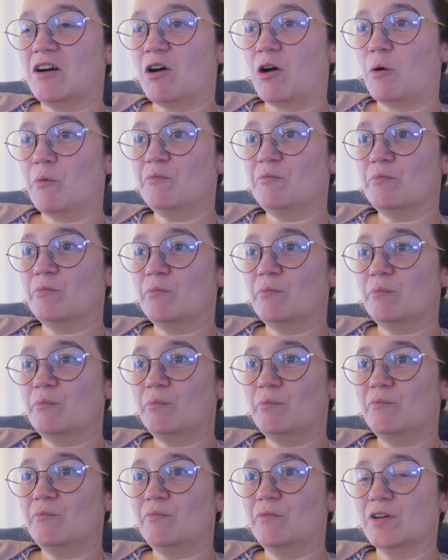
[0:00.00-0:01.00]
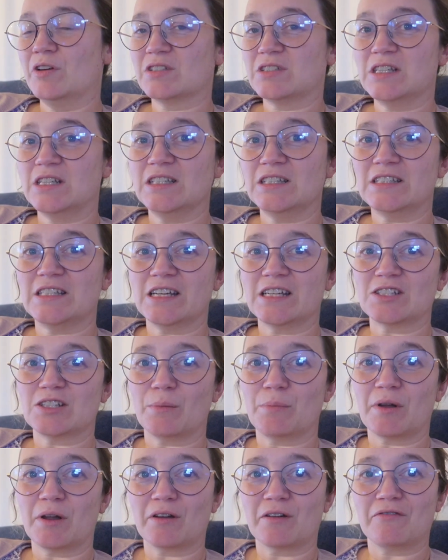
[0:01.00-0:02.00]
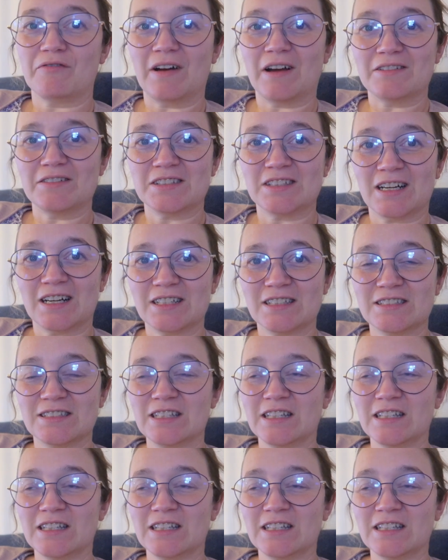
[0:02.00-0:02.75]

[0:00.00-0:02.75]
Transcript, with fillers: obviously takes up a lot of five stars.